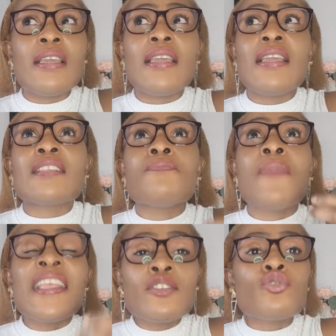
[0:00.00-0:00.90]
it's
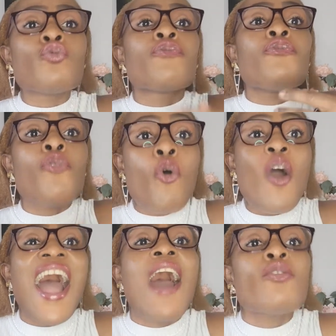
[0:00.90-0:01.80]
meant to
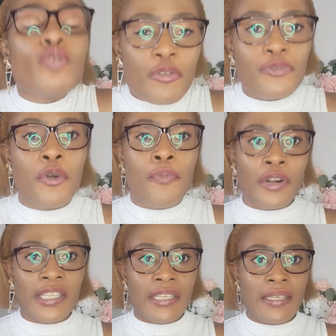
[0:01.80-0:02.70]
flow out of your
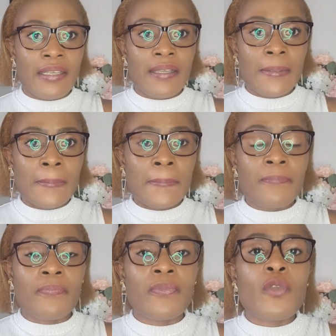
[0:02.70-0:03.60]
body.
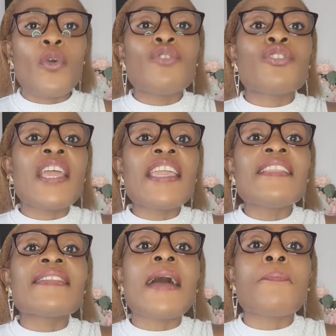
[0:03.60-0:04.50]
When you take
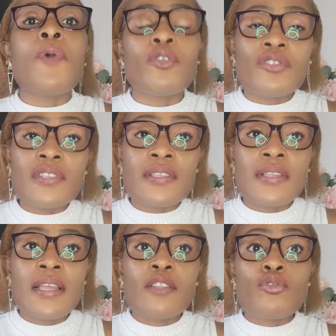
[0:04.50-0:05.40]
in tampons,
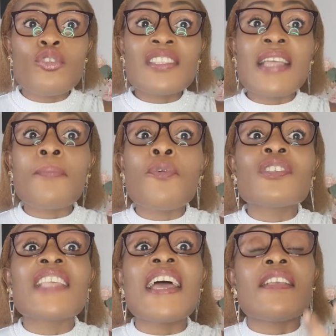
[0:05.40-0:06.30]
those
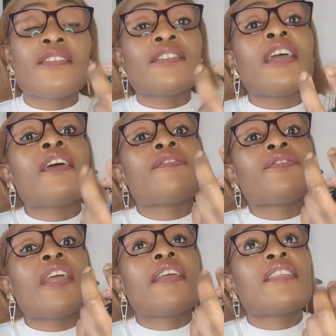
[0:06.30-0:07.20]
tampons,
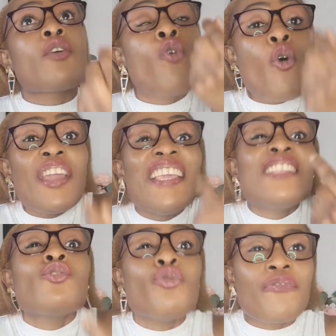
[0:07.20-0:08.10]
they go
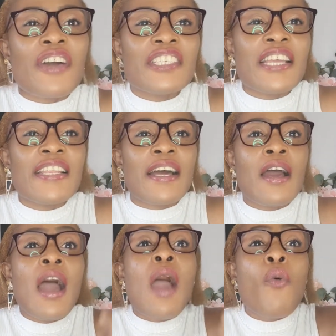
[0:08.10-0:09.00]
into your
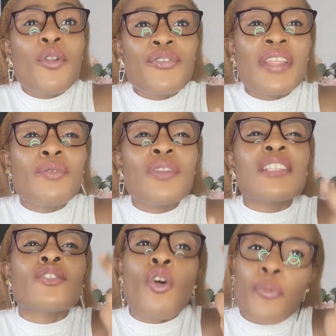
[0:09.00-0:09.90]
vagina, and what do? They
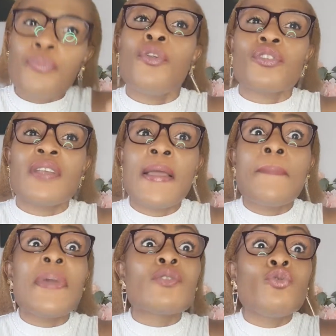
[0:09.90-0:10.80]
suck blood.
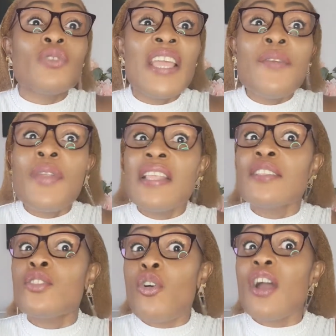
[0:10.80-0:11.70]
But do they really
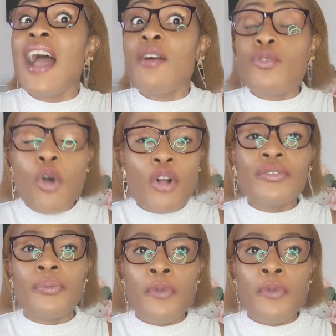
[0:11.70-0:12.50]
suck out all the